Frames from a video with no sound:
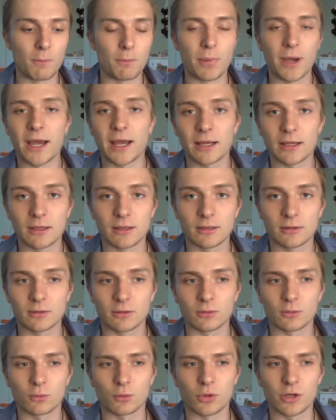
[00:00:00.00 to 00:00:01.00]

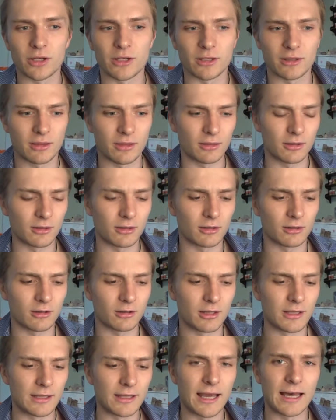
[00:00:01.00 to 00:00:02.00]
back with
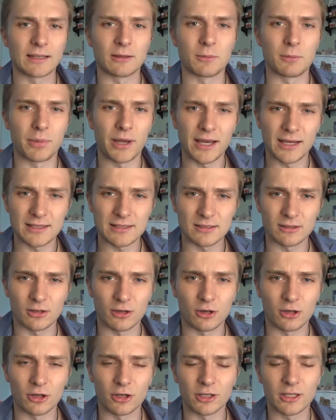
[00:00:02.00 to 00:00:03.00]
in the Alabasta
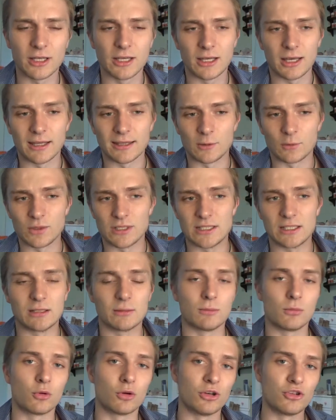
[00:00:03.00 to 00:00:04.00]
arc, and then we see
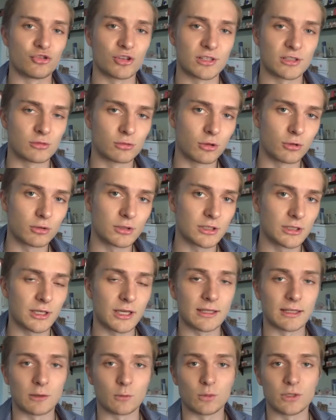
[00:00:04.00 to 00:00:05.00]
them more in Dressrosa,
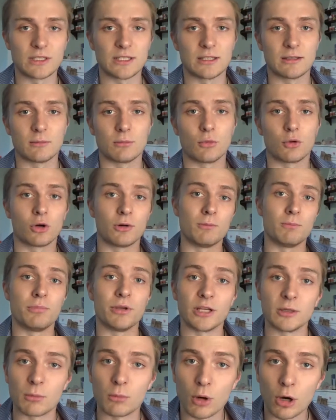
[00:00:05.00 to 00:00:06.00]
and then we see them more in
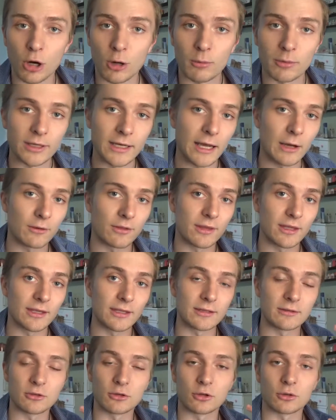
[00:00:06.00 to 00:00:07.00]
Big Mom, and how
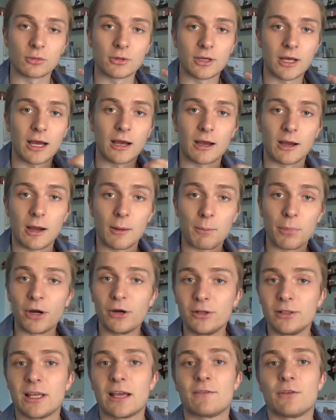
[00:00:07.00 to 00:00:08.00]
they
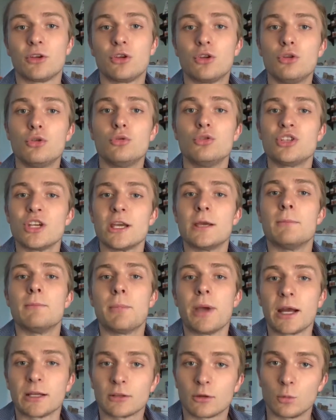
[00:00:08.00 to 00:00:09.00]
apparently have a huge
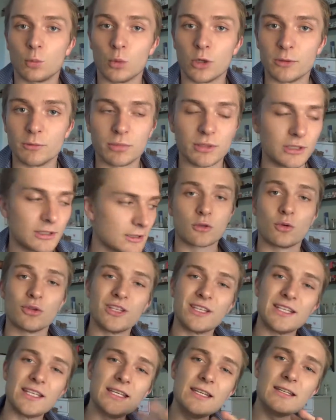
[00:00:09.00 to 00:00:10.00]
impact on One Piece. So in
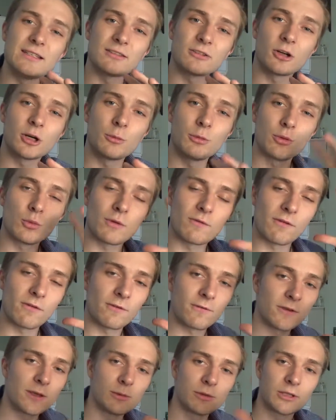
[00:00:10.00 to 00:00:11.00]
the East Army, we have a
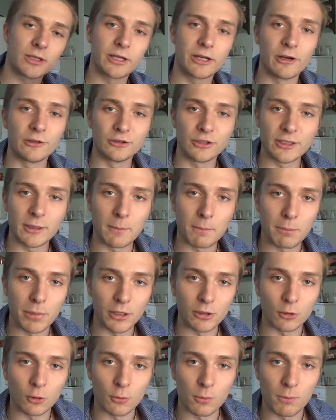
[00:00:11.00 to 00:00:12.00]
female character named
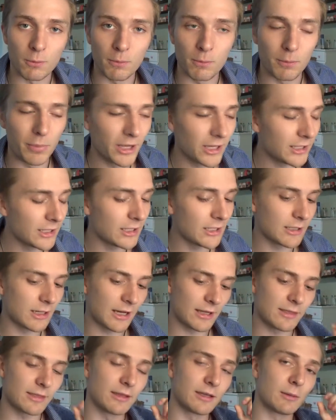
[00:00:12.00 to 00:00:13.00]
Bello Betty.
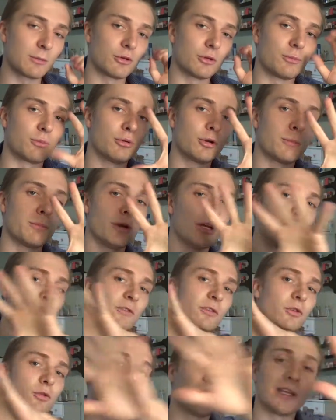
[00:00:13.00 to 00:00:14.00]
I think I'm gonna put a picture
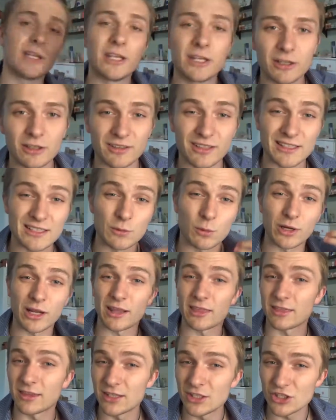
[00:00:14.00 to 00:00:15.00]
of her right here. This is what I
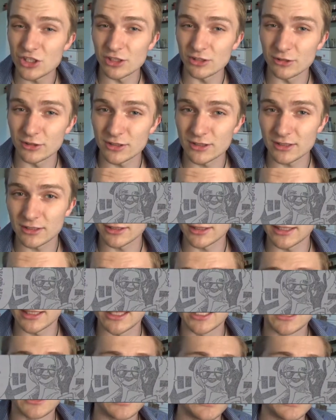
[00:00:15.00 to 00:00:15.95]
think she looks like.